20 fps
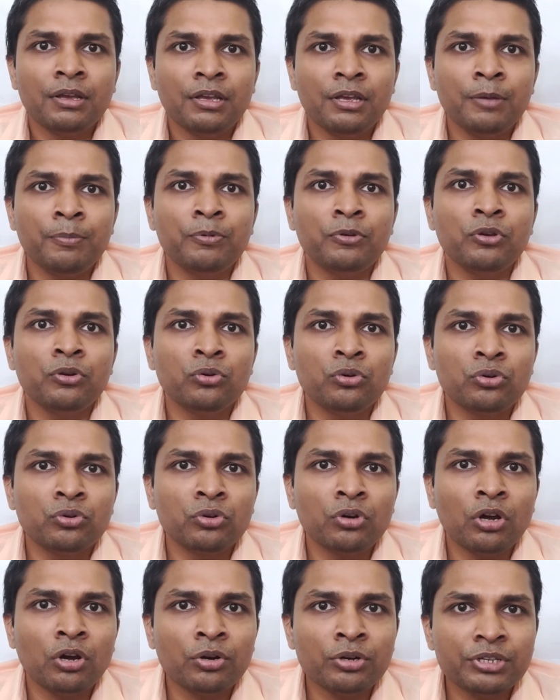if you
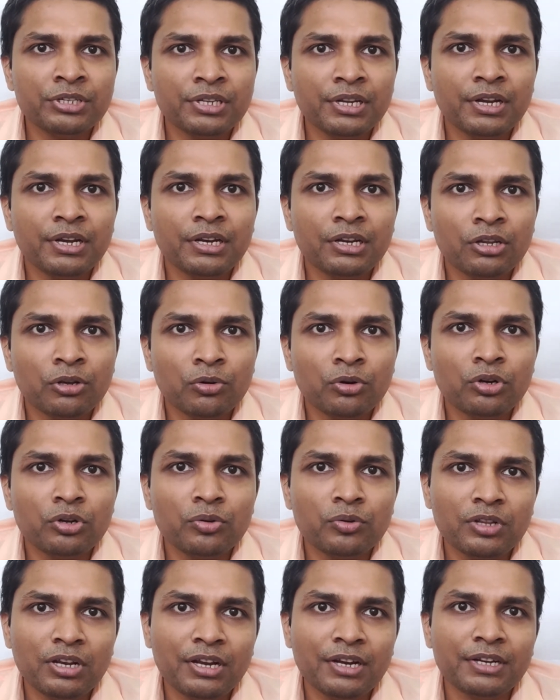do not send your
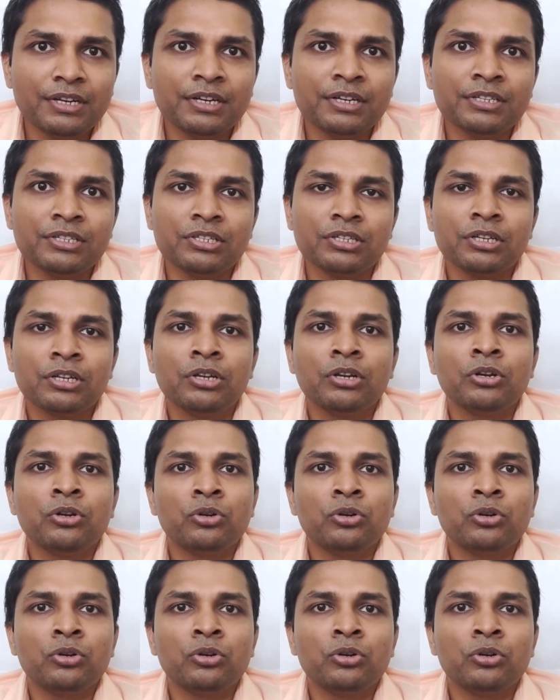newsletters